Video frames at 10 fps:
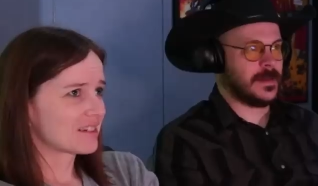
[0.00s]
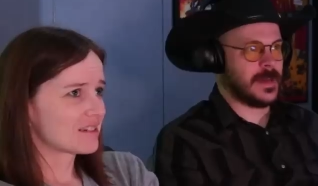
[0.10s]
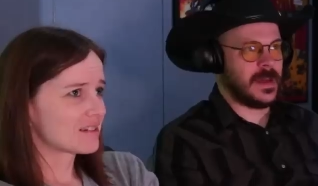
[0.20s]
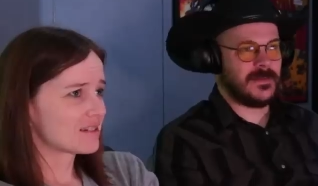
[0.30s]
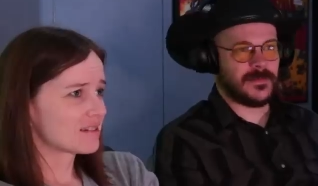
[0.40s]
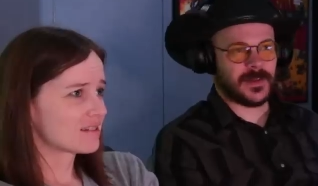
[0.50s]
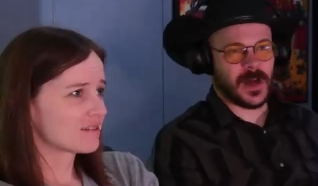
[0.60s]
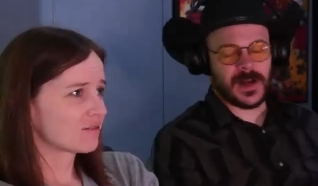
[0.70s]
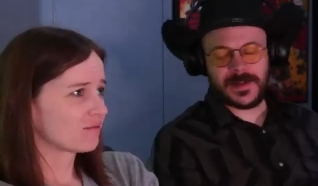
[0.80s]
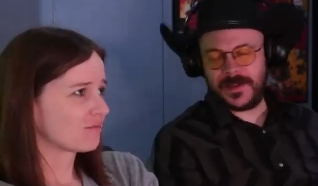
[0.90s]
Speaker 1: They haven't even
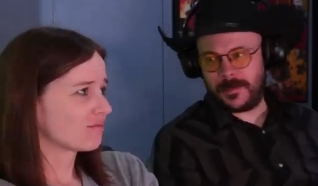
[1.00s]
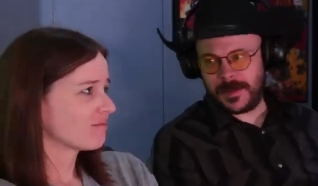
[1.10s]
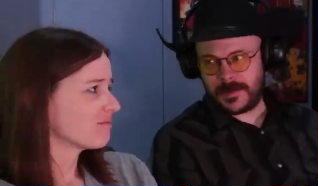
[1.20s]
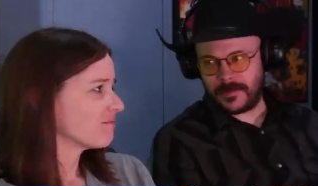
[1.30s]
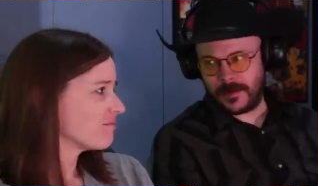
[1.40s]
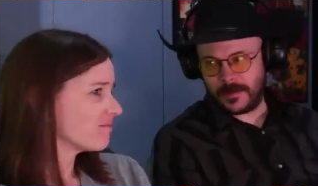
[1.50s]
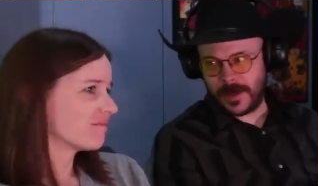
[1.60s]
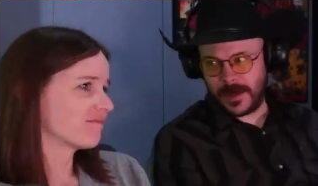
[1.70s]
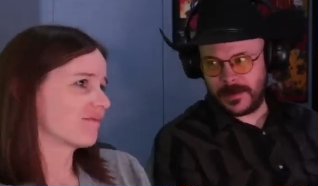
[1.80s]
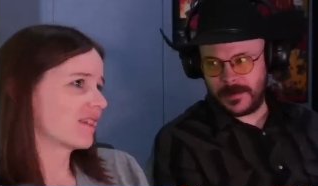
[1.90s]
gone in the big room
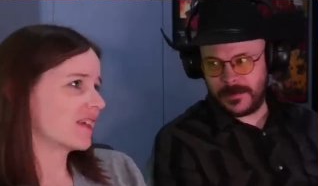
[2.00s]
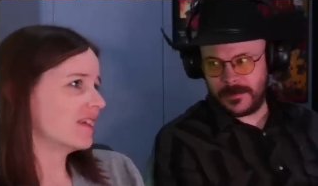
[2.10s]
yet.